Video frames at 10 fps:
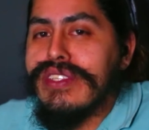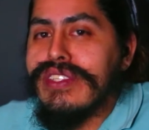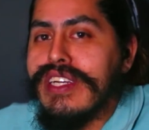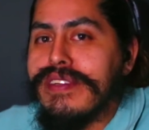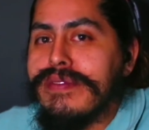
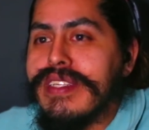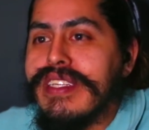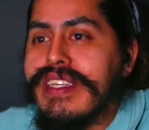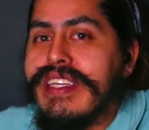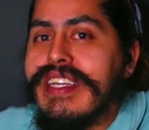off me
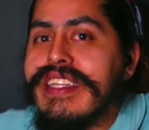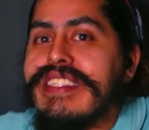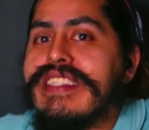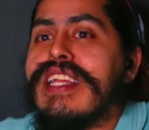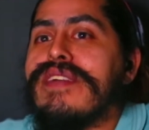
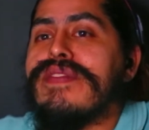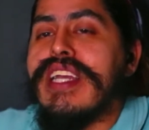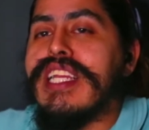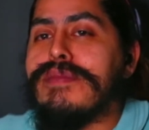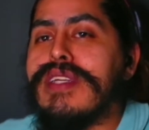instead of getting me